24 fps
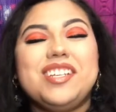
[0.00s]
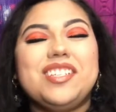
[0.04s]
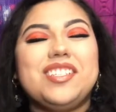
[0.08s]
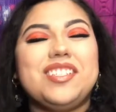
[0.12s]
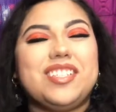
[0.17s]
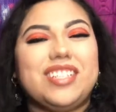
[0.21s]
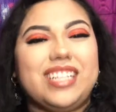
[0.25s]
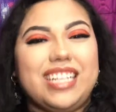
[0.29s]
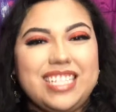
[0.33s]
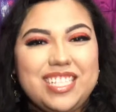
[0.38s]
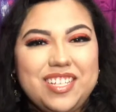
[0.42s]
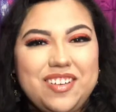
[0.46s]

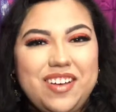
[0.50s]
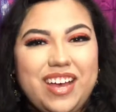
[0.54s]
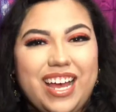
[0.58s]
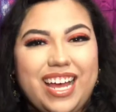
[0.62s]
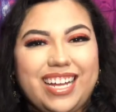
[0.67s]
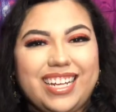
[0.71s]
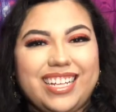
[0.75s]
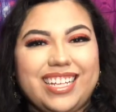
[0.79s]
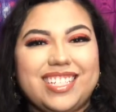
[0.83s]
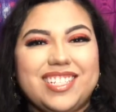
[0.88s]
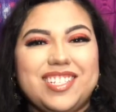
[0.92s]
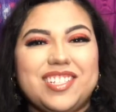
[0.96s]
So let's go
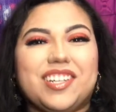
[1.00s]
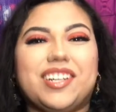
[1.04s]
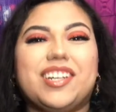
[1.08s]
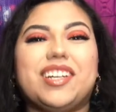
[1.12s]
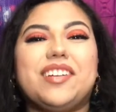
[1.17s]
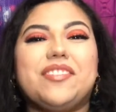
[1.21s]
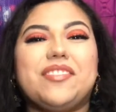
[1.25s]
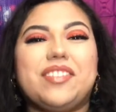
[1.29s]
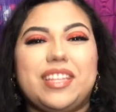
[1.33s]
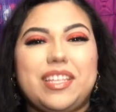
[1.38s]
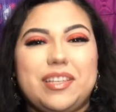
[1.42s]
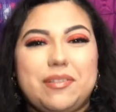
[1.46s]
ahead and get
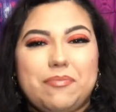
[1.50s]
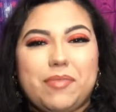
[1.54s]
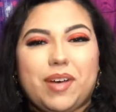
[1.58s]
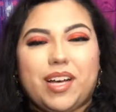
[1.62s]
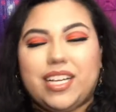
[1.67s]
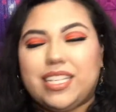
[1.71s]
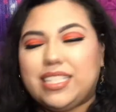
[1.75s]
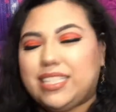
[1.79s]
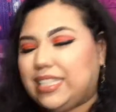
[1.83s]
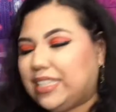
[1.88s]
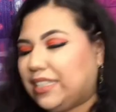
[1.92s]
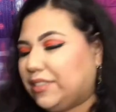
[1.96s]
started with the unboxing.